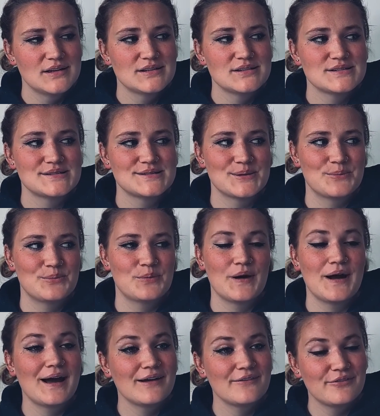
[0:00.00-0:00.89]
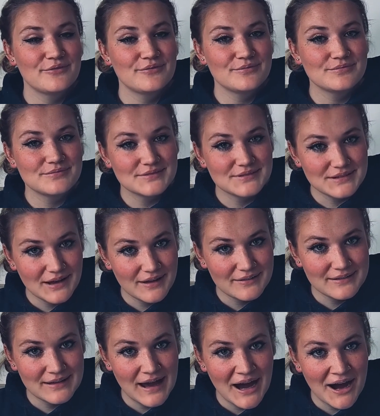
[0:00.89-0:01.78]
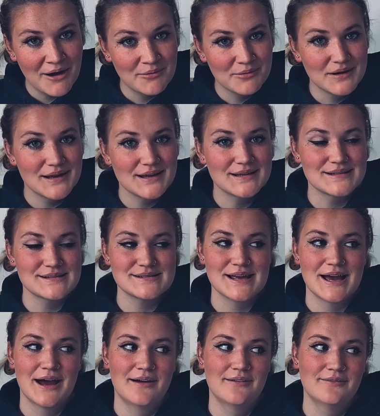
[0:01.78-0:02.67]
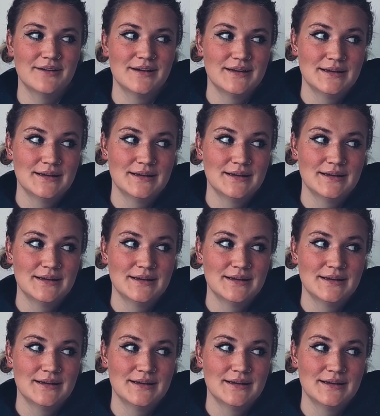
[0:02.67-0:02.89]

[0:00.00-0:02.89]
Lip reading: So what I've done now is I've